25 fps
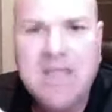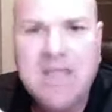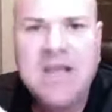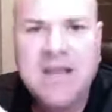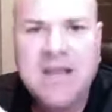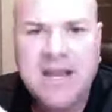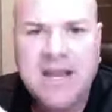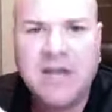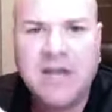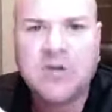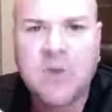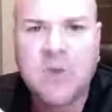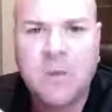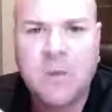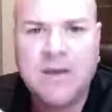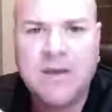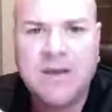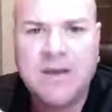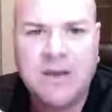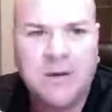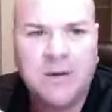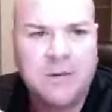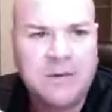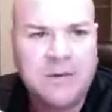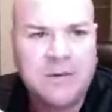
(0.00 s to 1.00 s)
Here's what we
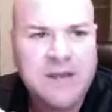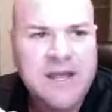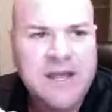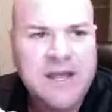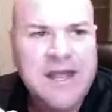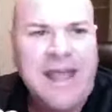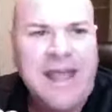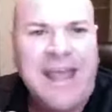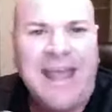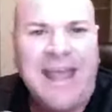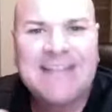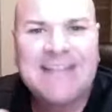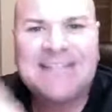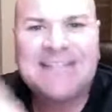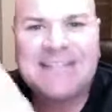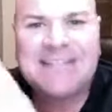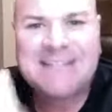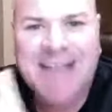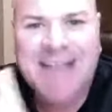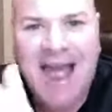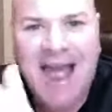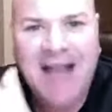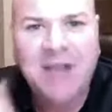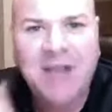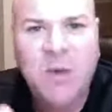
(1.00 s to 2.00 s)
do. It's
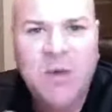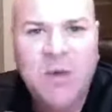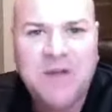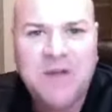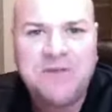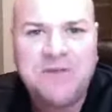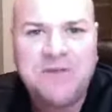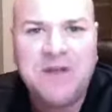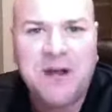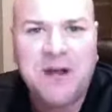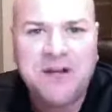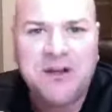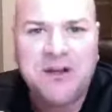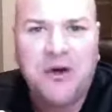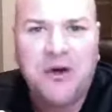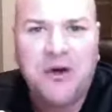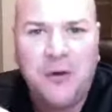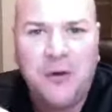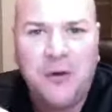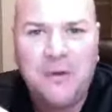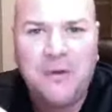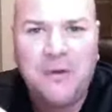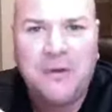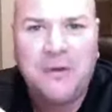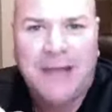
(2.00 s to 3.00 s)
exactly what you've done your
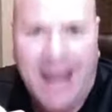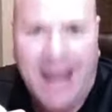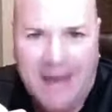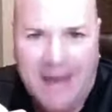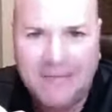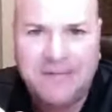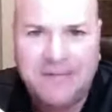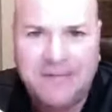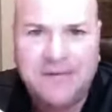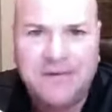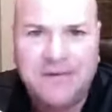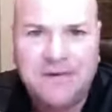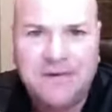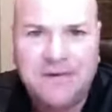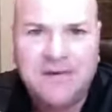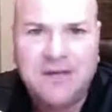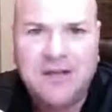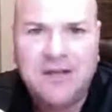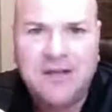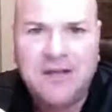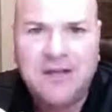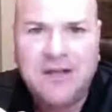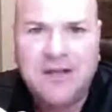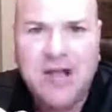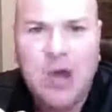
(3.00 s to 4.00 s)
whole life.
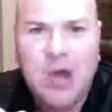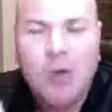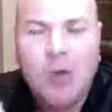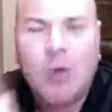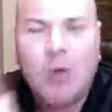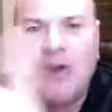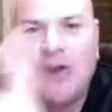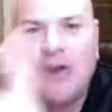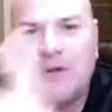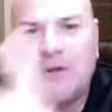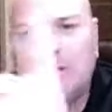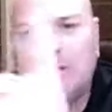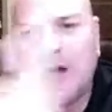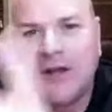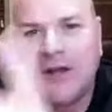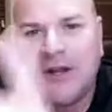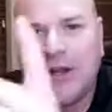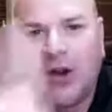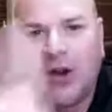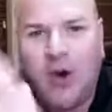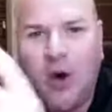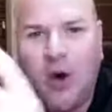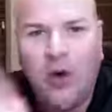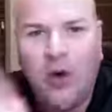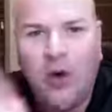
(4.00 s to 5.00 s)
What you've done your
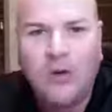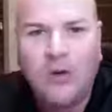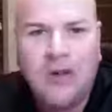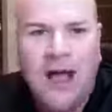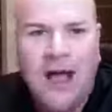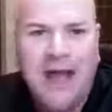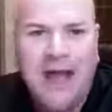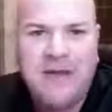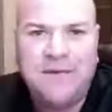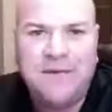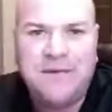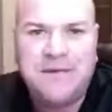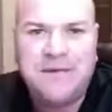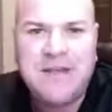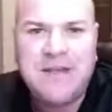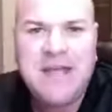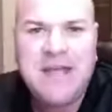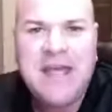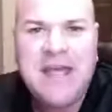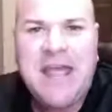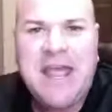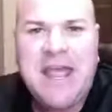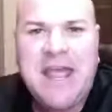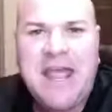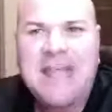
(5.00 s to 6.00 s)
whole life
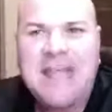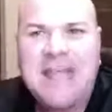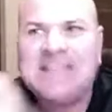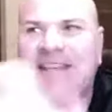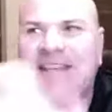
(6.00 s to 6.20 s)
is it